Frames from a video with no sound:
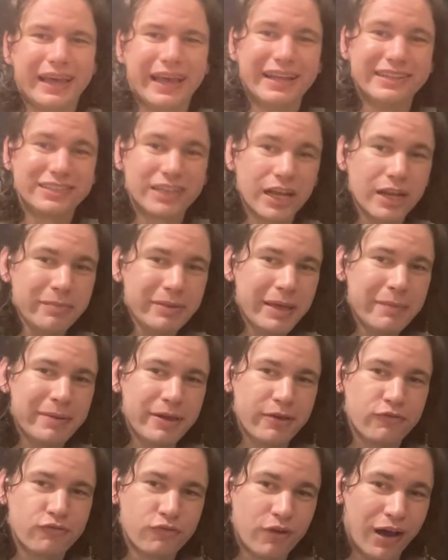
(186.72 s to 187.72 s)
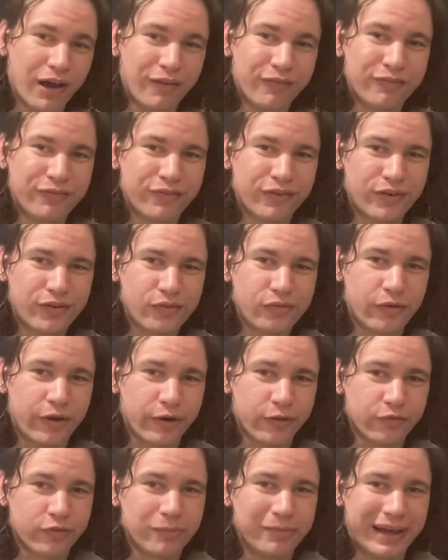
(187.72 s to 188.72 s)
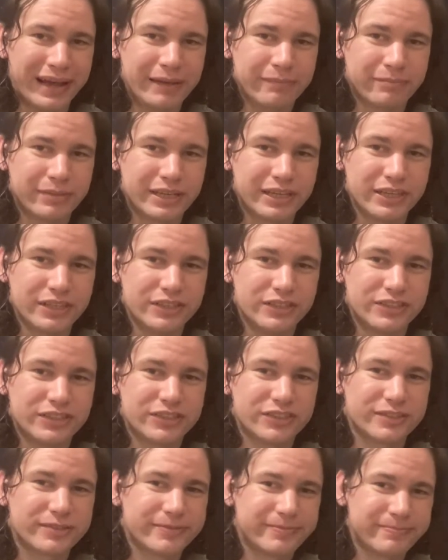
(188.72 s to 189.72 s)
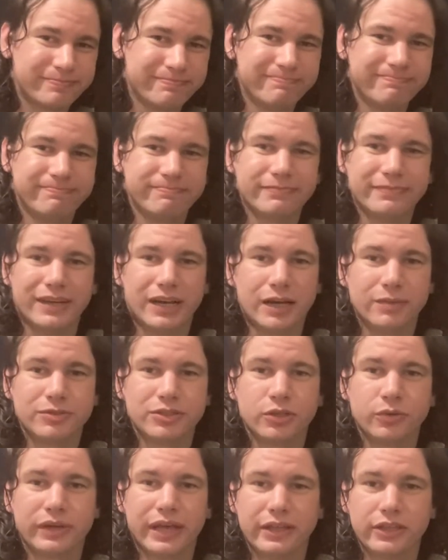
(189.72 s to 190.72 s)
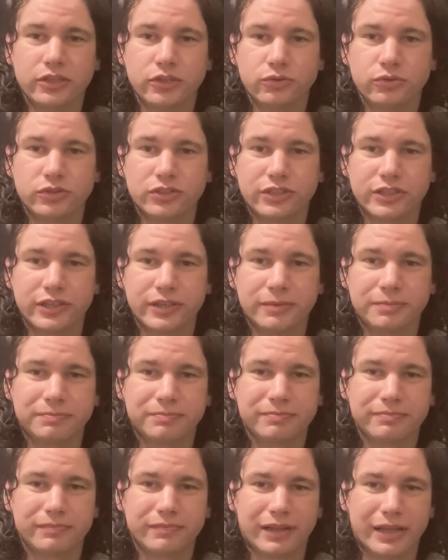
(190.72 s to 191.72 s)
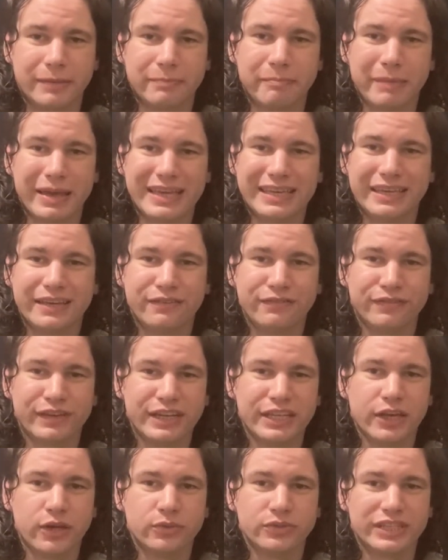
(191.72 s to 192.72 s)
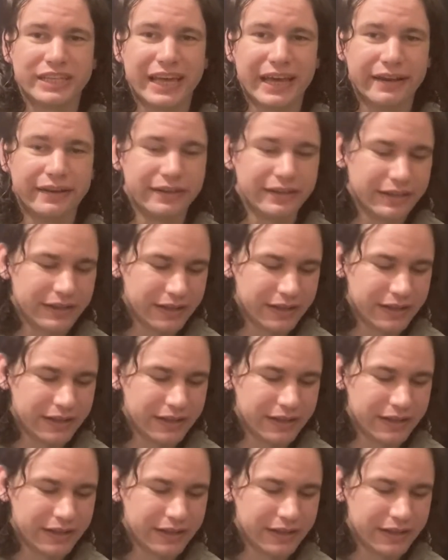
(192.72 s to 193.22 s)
it's going to be a bit rough right off the bat because I'm still getting used to like making videos again.